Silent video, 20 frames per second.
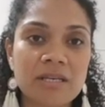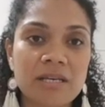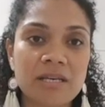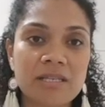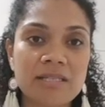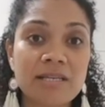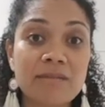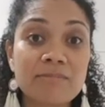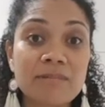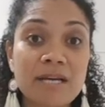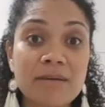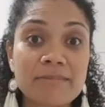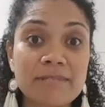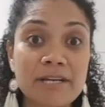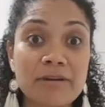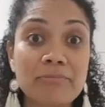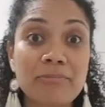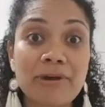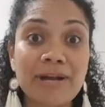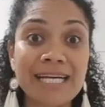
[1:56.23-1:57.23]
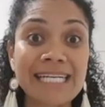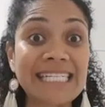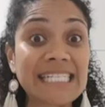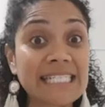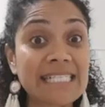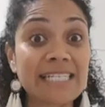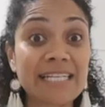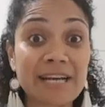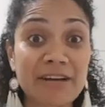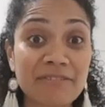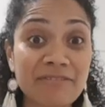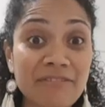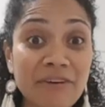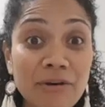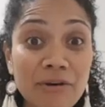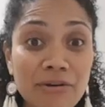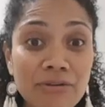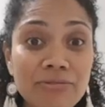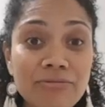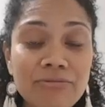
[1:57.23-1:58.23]
sometimes our brain is in our
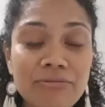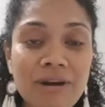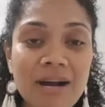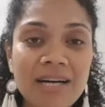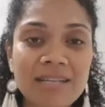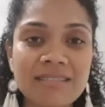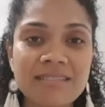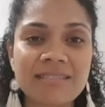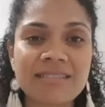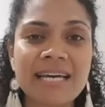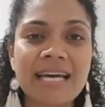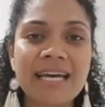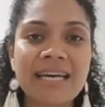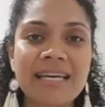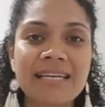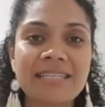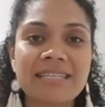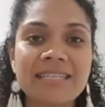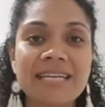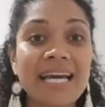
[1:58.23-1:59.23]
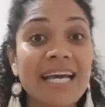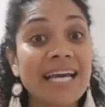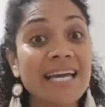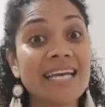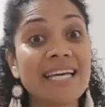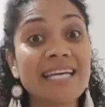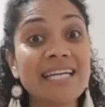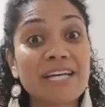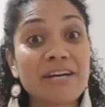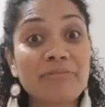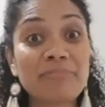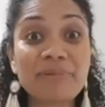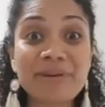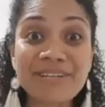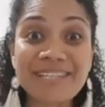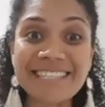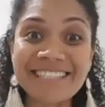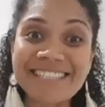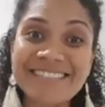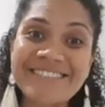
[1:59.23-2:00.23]
phone rather than in our
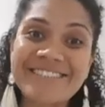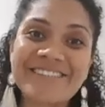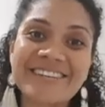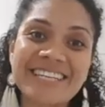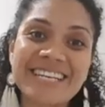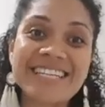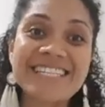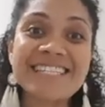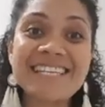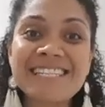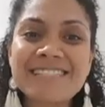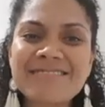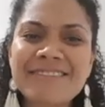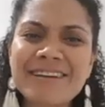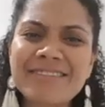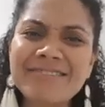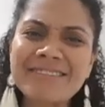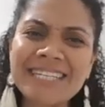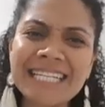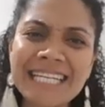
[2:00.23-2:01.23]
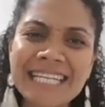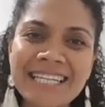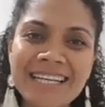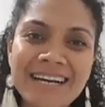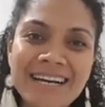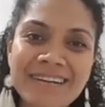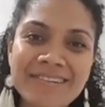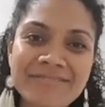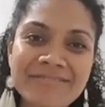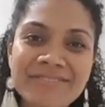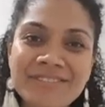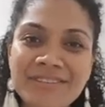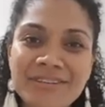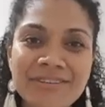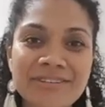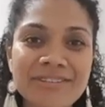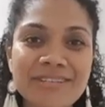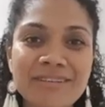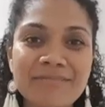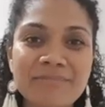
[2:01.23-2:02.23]
body. So I guess that's why I really love
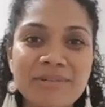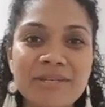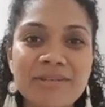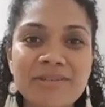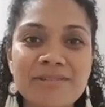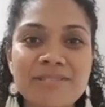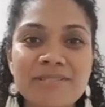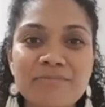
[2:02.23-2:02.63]
yoga, because